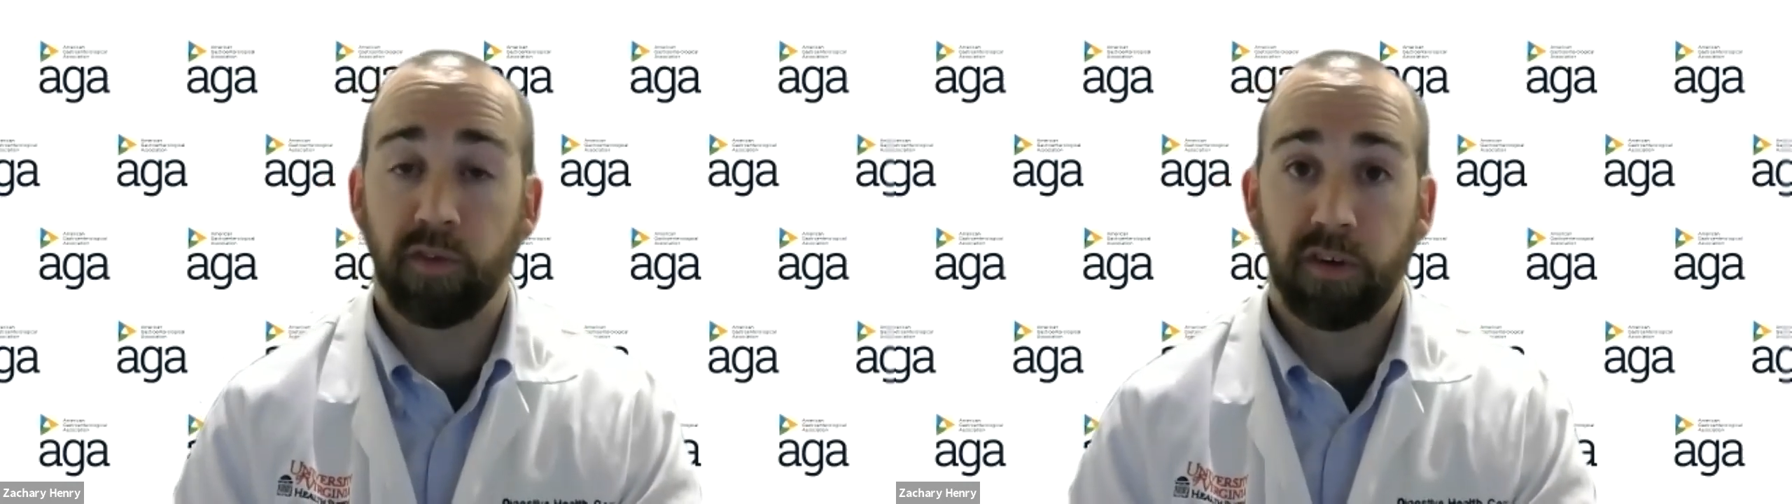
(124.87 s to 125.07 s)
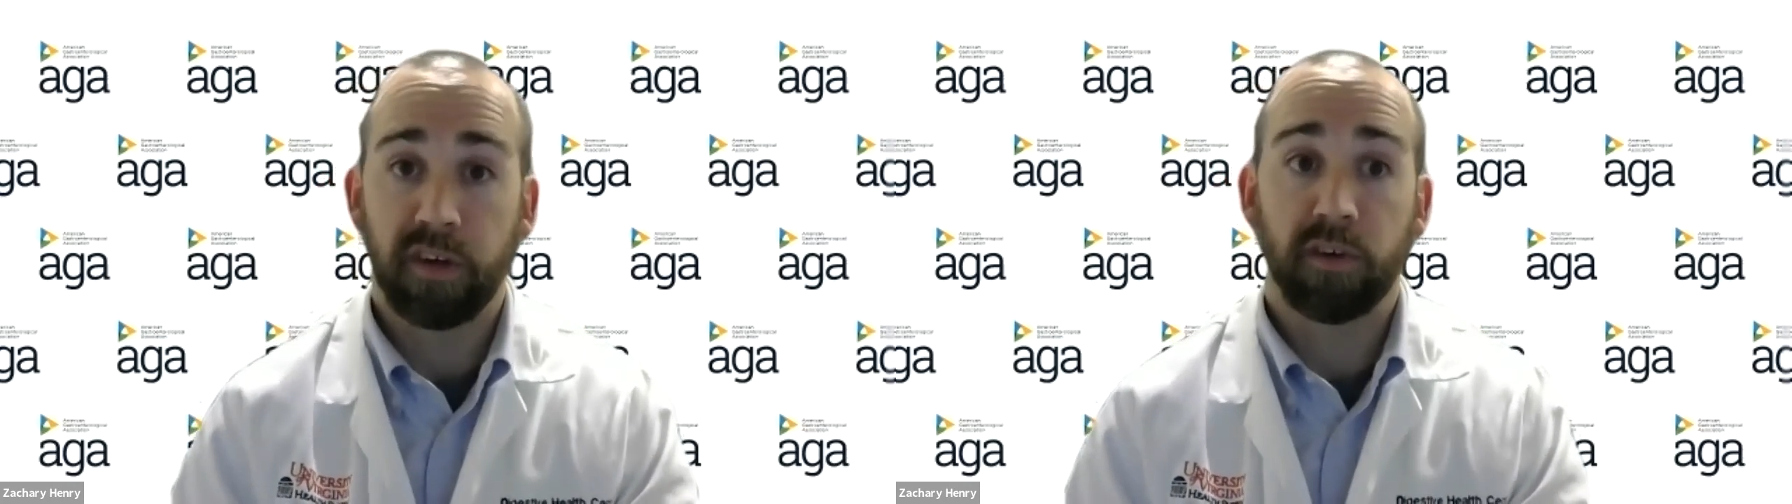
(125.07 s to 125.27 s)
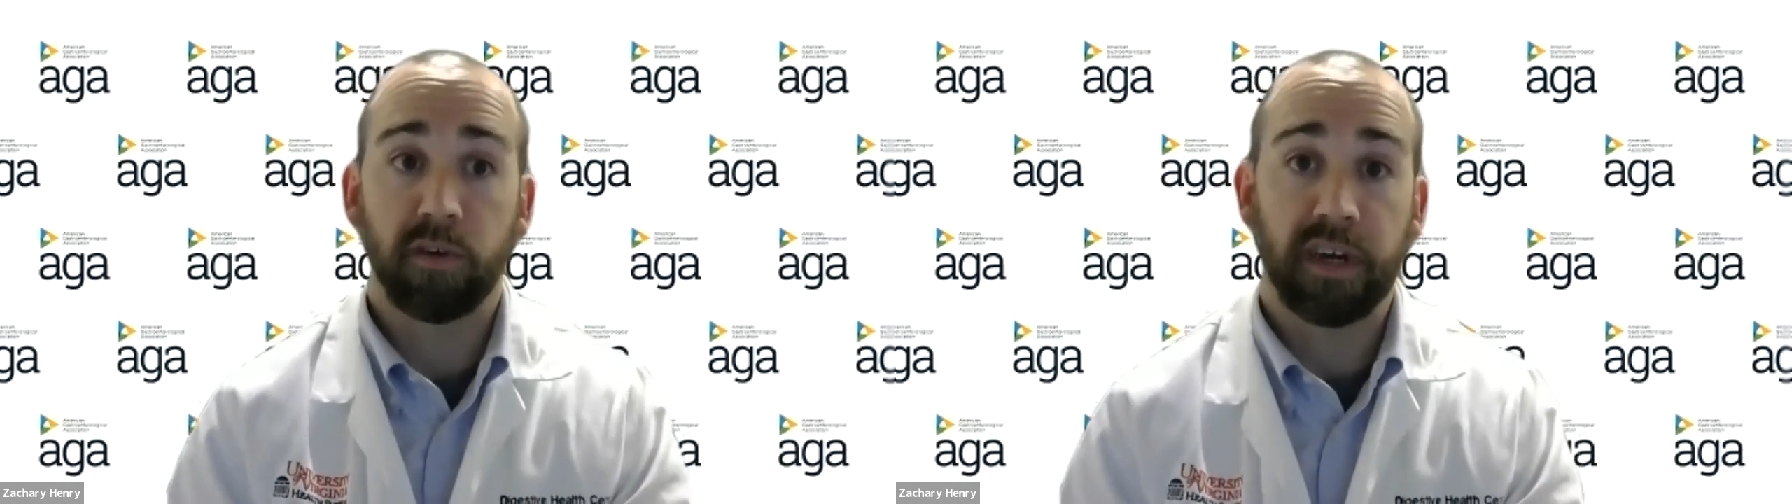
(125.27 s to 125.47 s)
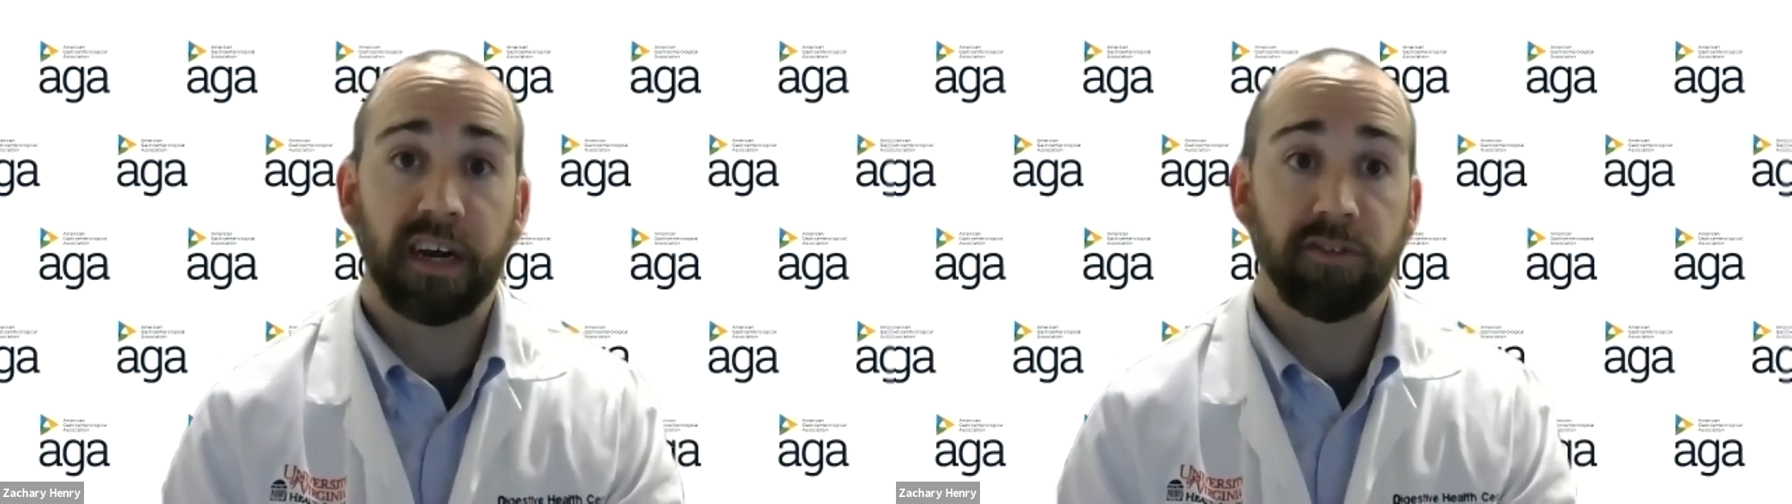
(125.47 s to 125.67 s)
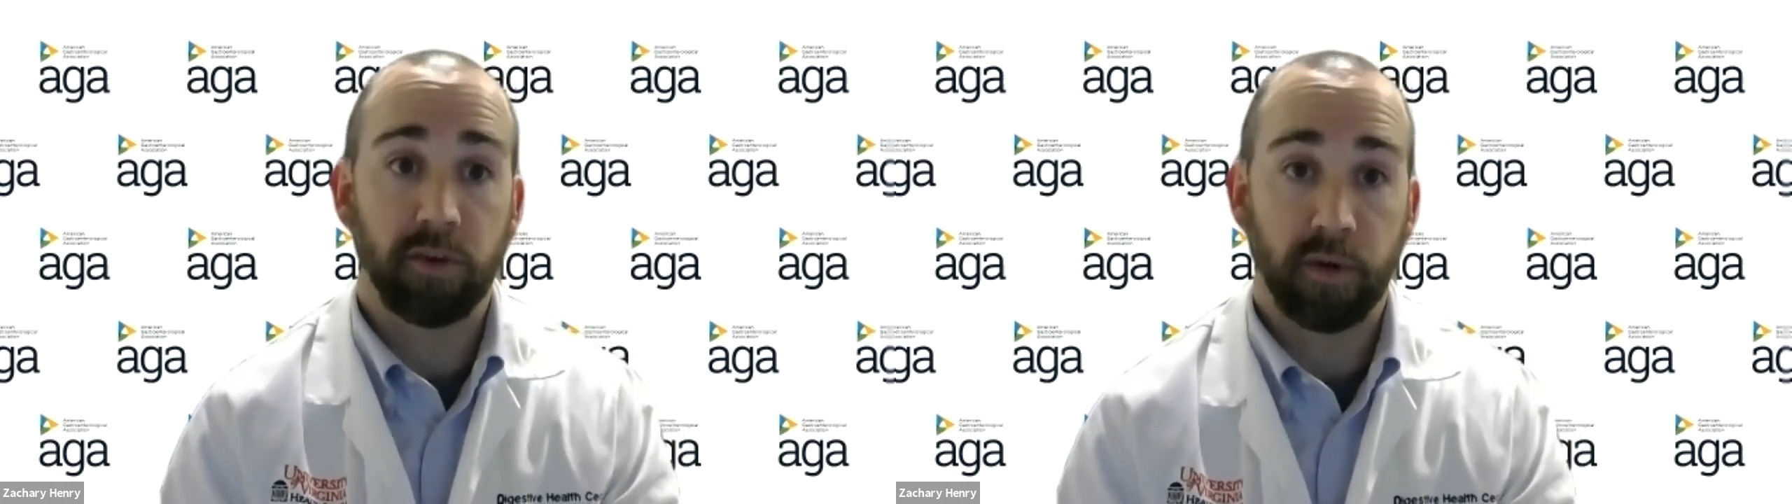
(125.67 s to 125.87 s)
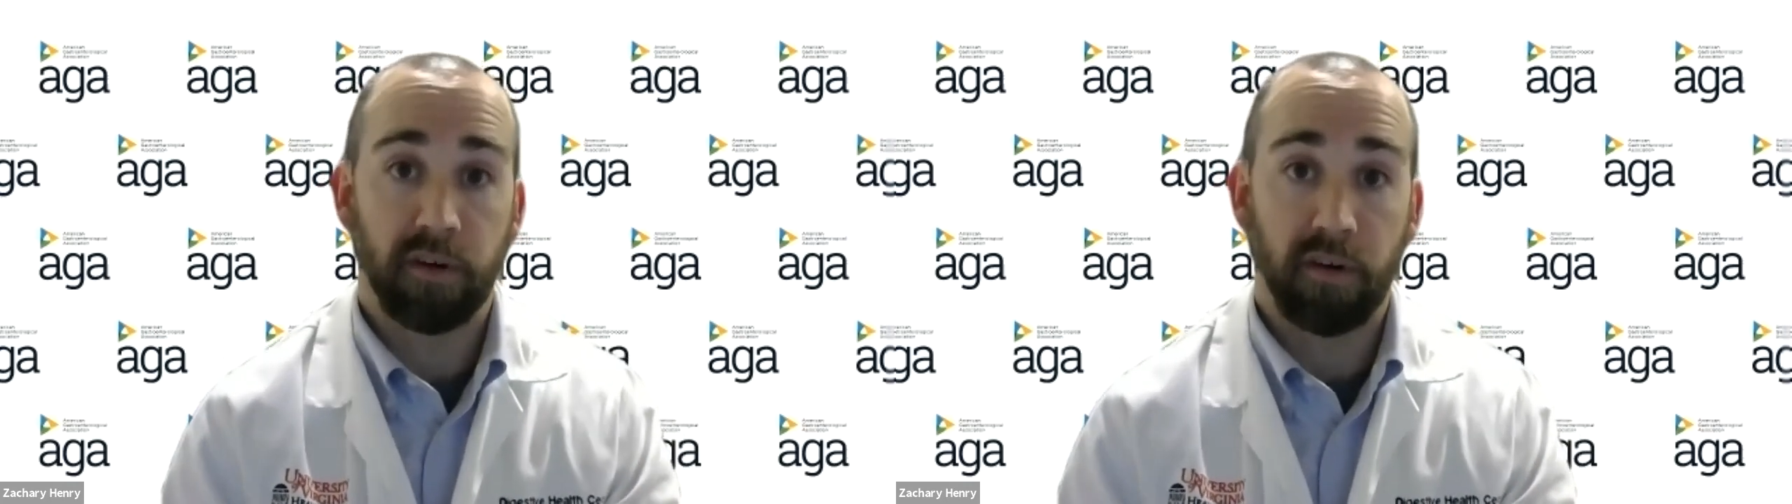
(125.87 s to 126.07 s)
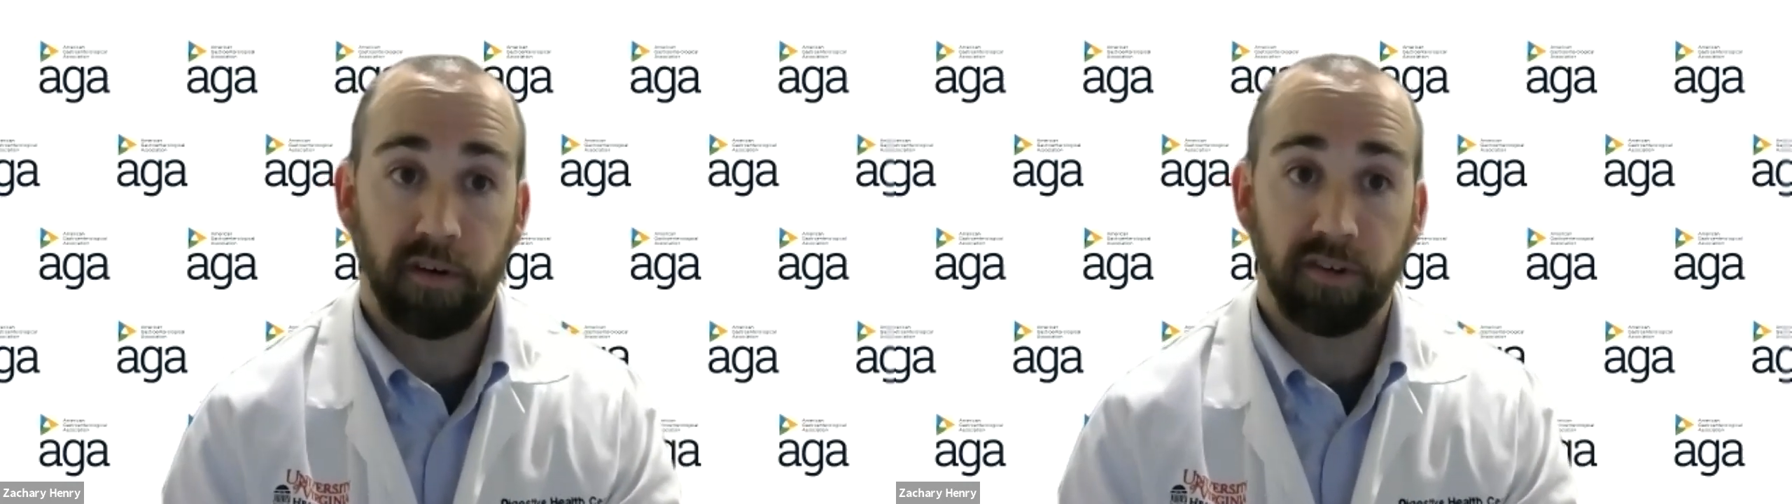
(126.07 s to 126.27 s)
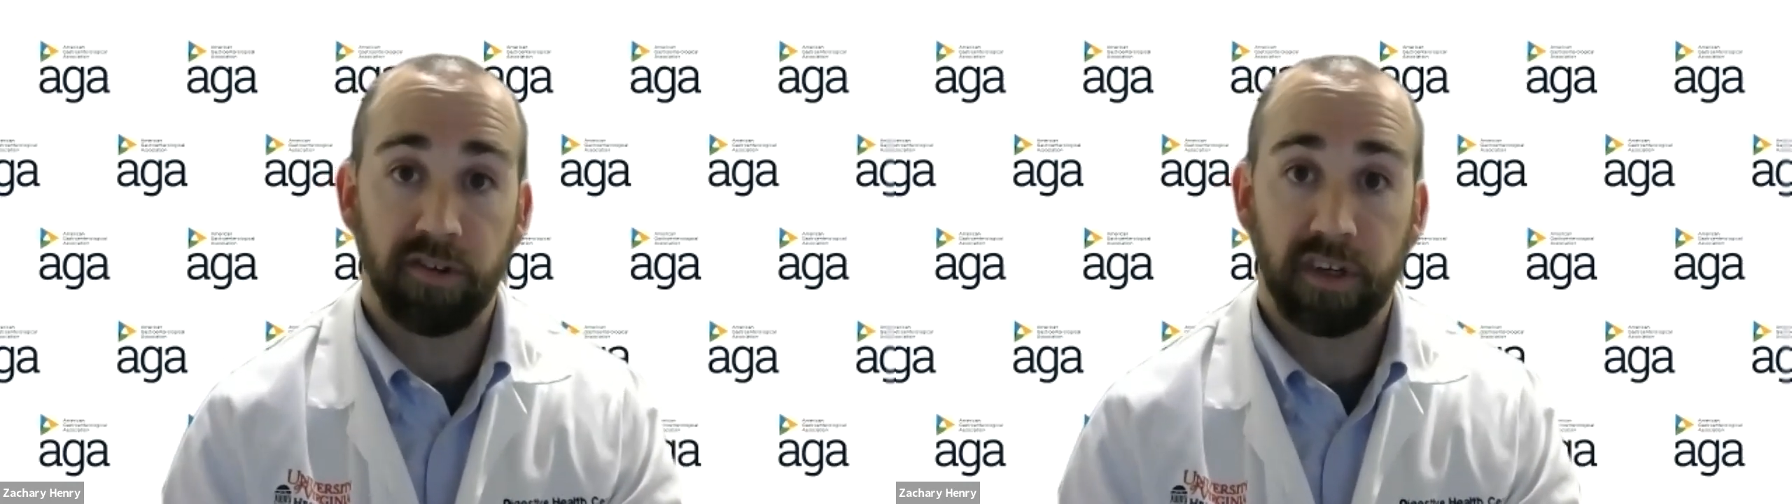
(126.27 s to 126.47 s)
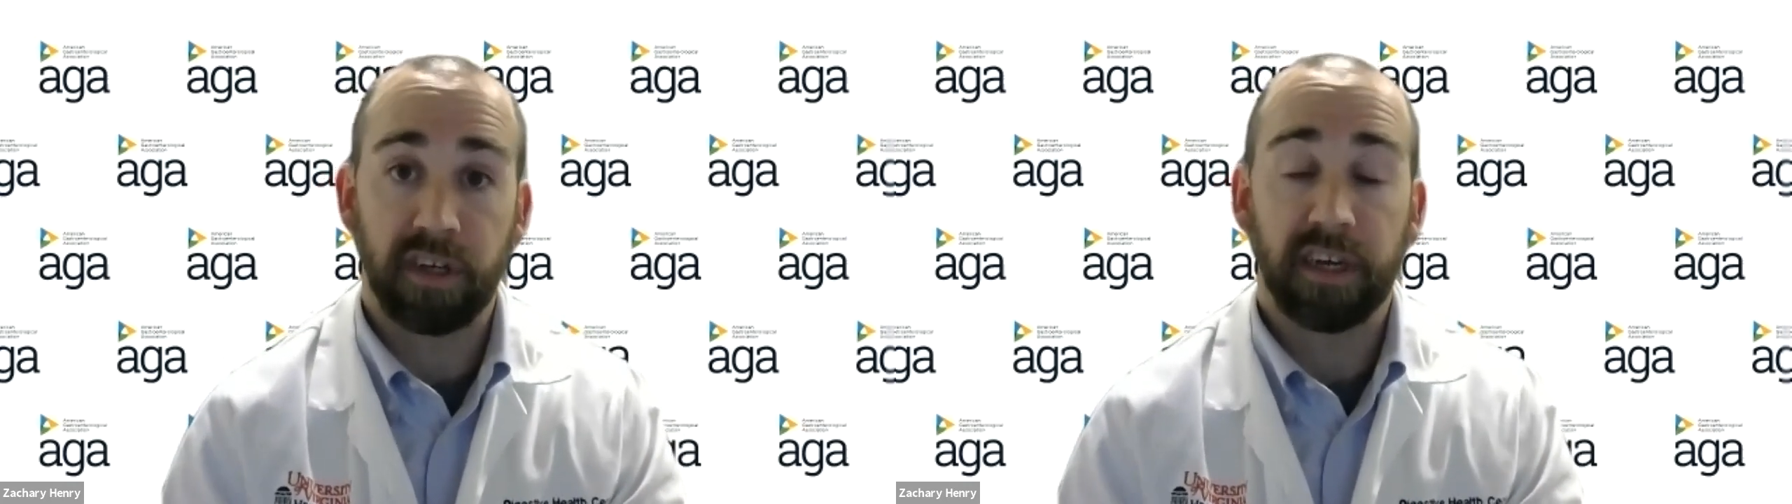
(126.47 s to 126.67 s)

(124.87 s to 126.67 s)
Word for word: Clinical Gastroenterology